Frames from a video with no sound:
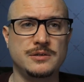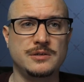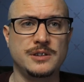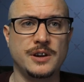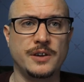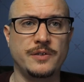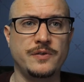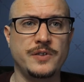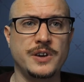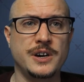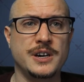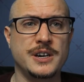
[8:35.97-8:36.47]

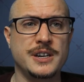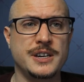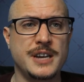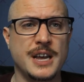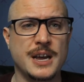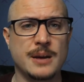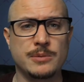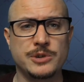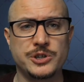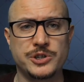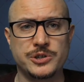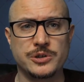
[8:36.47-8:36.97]
affinity
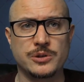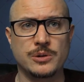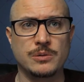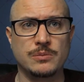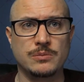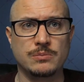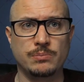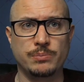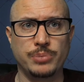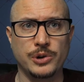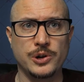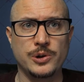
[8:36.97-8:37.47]
damage, so
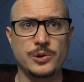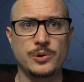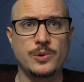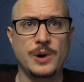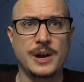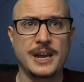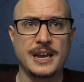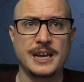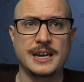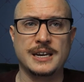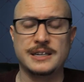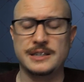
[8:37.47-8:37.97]
blue
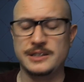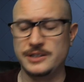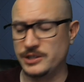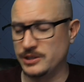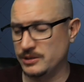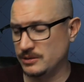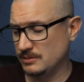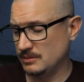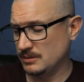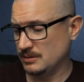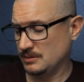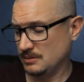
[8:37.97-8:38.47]
and
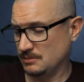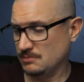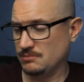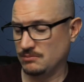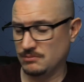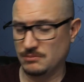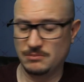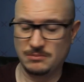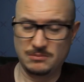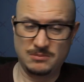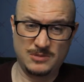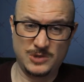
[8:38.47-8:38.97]

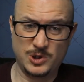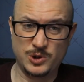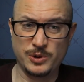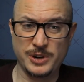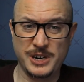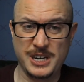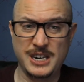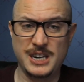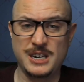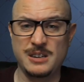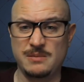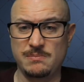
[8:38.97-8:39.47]

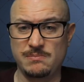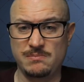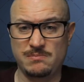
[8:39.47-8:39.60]
green